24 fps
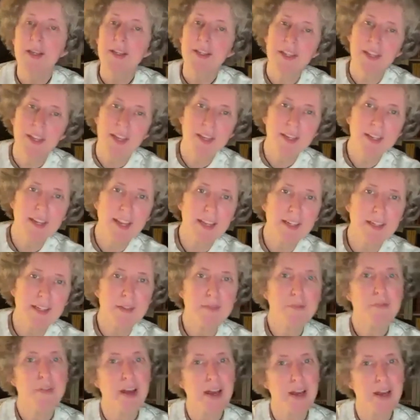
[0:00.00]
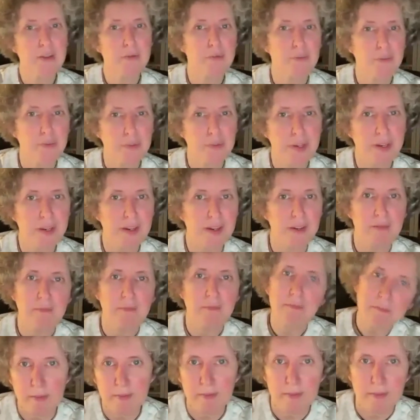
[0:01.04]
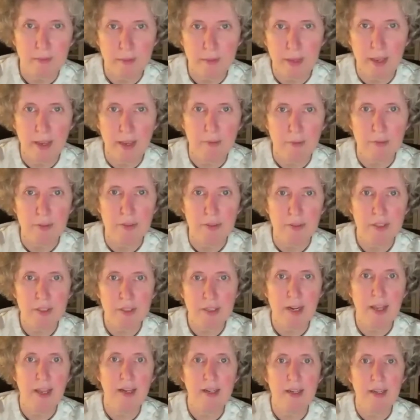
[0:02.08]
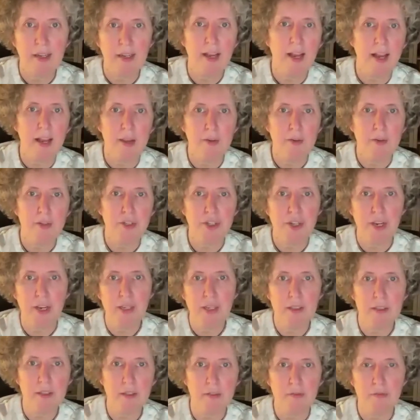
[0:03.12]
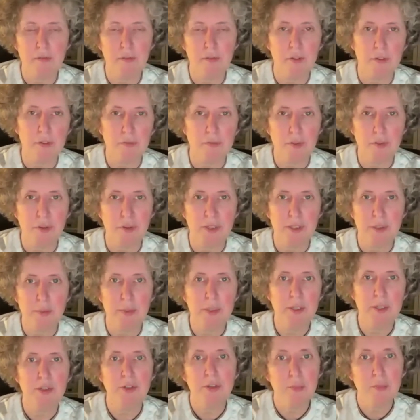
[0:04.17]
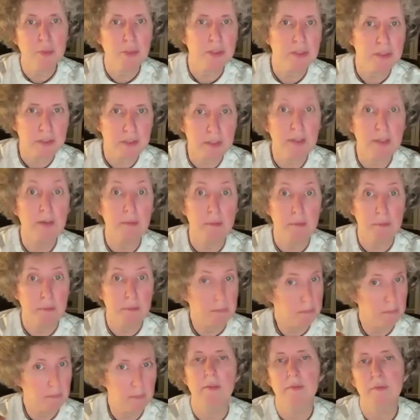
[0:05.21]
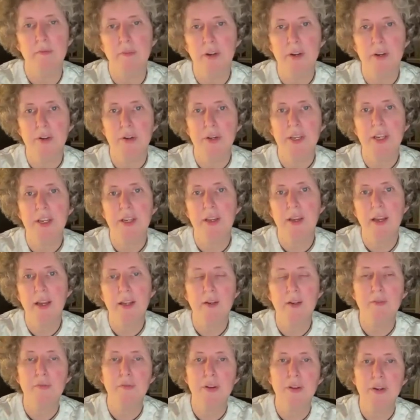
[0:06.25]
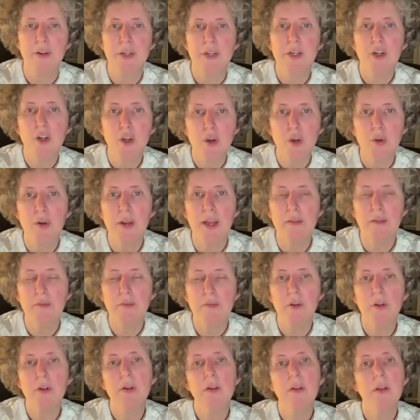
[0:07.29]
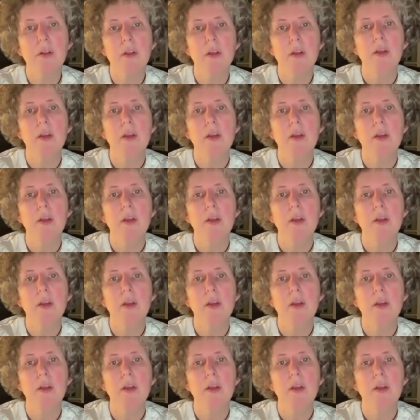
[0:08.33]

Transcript: KN95, we have a slightly higher chance of transmission, but still at a very low level.